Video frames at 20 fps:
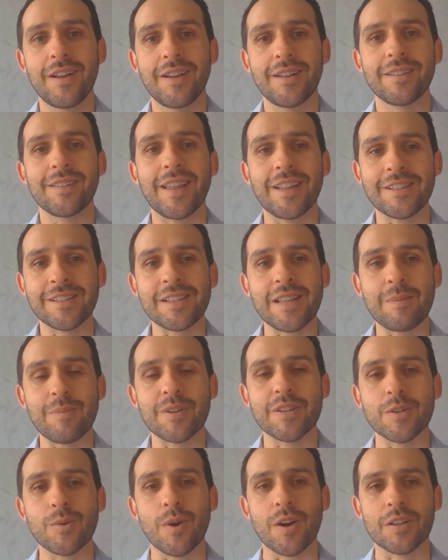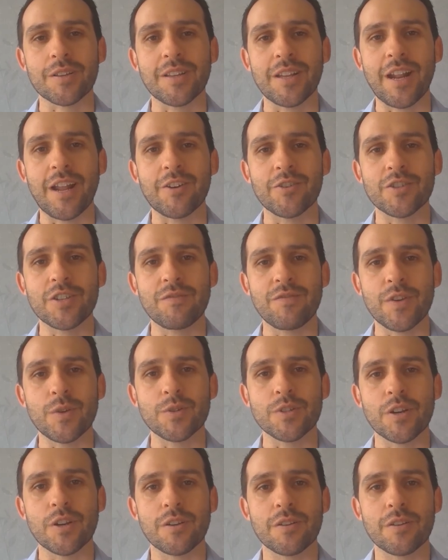Let's leap into our clean energy future.